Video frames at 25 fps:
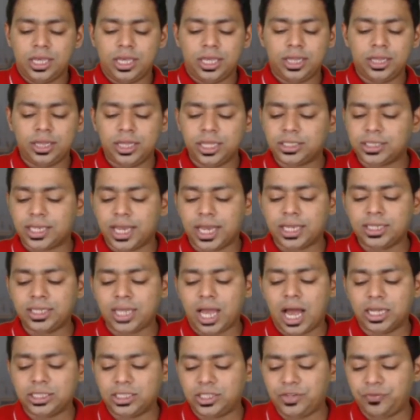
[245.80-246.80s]
In this case,
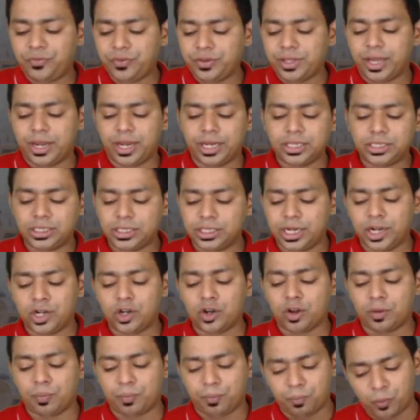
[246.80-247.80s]
Asif is the
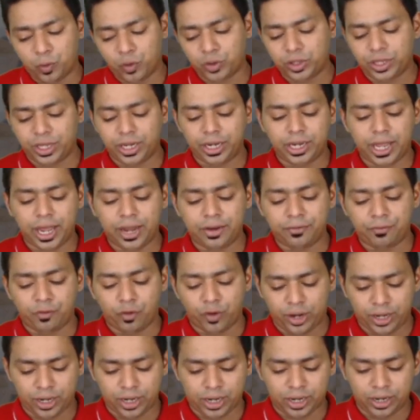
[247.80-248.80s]
resident of both India and
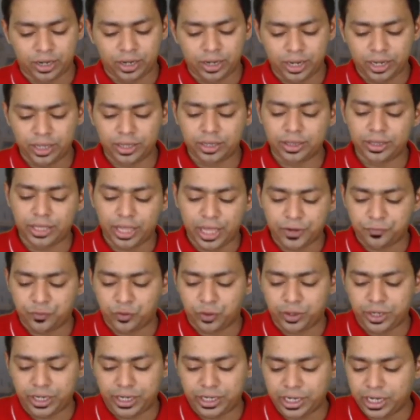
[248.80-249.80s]
foreign country.
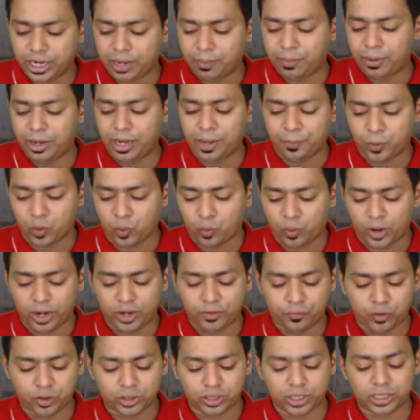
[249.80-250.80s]
Therefore, DTAA
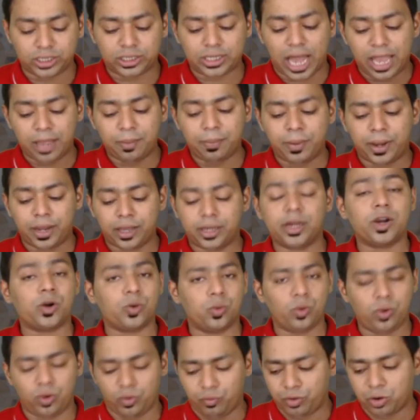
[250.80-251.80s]
provide for the tiebreaker
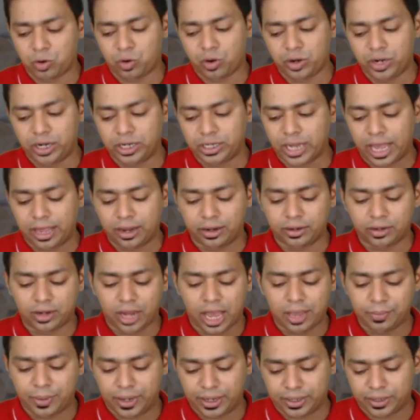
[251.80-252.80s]
rule. We call it
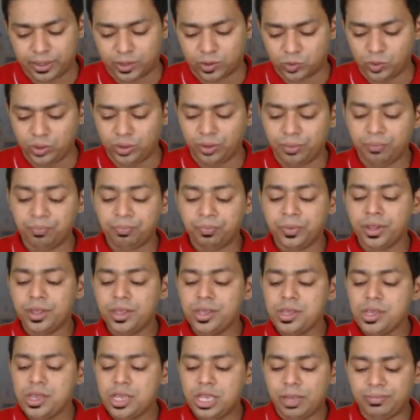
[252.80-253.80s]
tiebreaker rule.
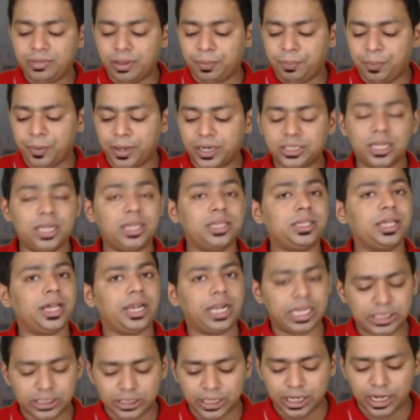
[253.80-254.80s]
If the person is a
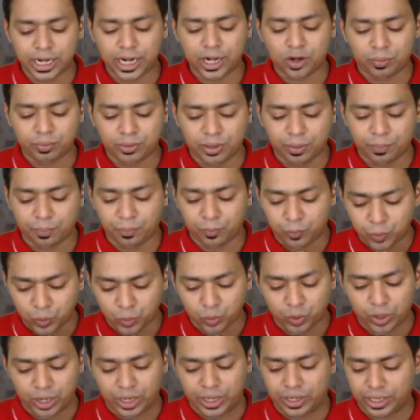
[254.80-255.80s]
resident of the
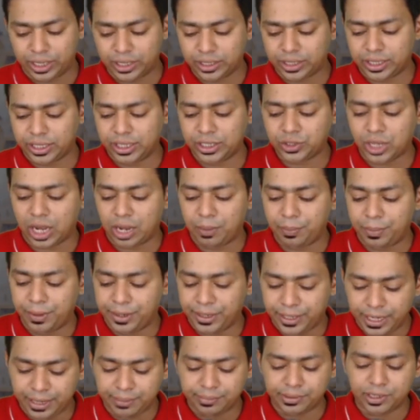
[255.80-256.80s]
two countries, he shall be
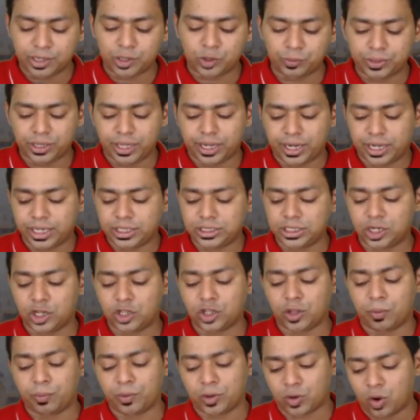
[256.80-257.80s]
deemed to be the
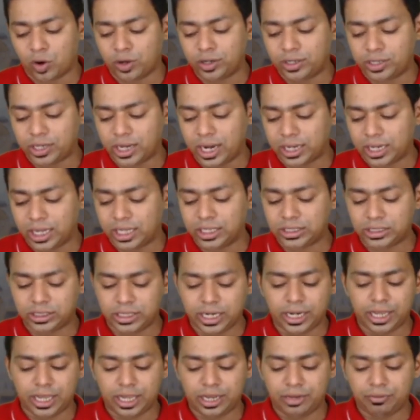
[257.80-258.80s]
resident of the contracting
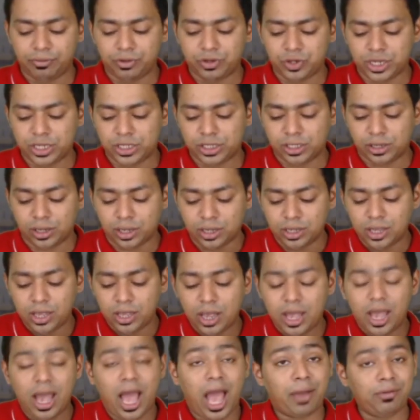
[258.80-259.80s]
state in which he is
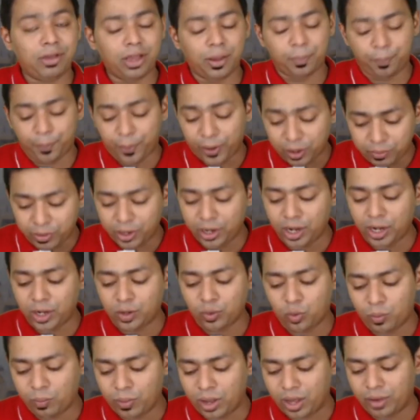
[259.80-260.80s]
having permanent
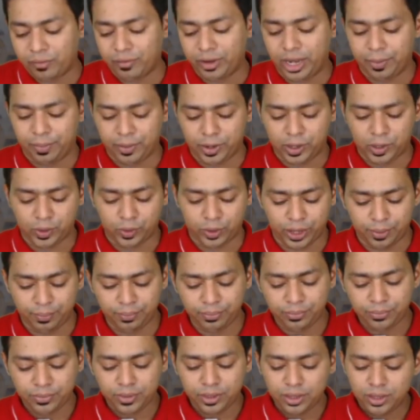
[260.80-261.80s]
home available to
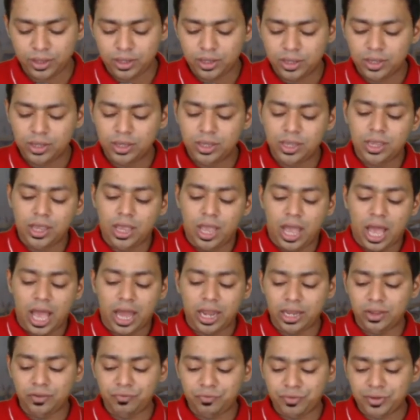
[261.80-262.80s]
him.
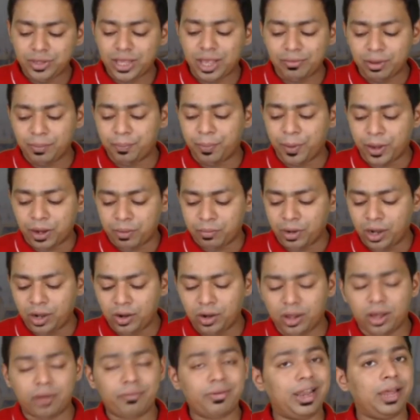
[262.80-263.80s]
And if he is having
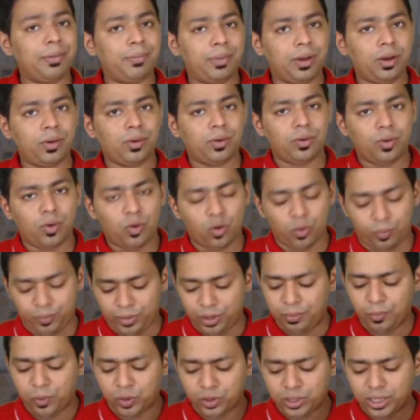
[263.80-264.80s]
permanent available home
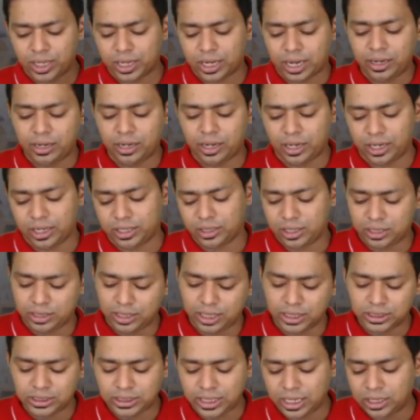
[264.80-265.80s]
in both the countries,
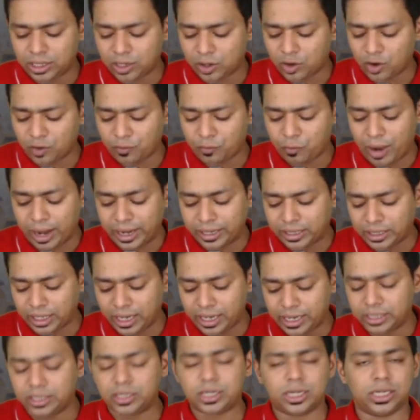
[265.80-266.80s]
then center of
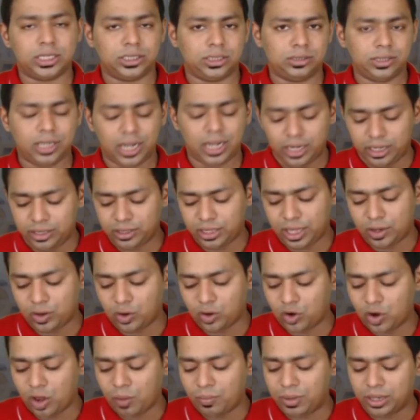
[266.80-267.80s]
vital interest, that is
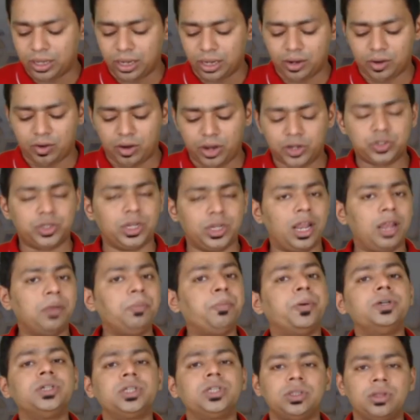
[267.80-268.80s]
economical relation
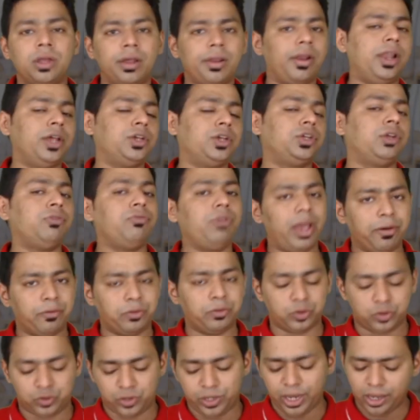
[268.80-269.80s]
and personal relation, we
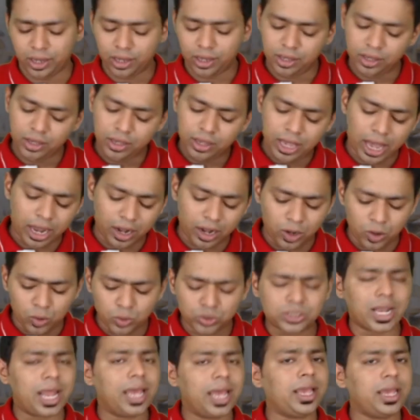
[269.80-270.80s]
have to check. And
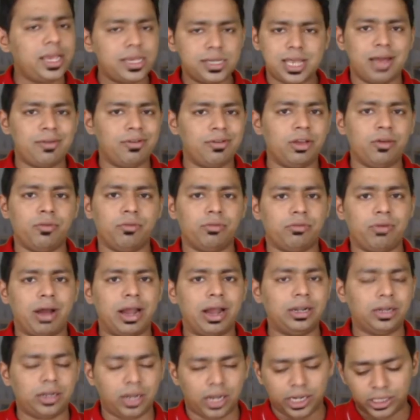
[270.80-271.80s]
looks like he is having
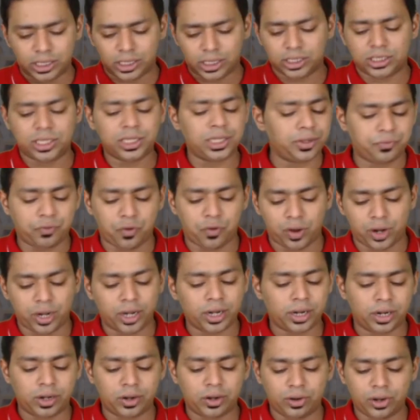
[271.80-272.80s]
vital interest in the
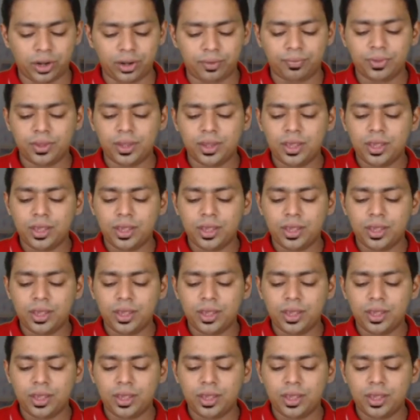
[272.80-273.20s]
foreign country.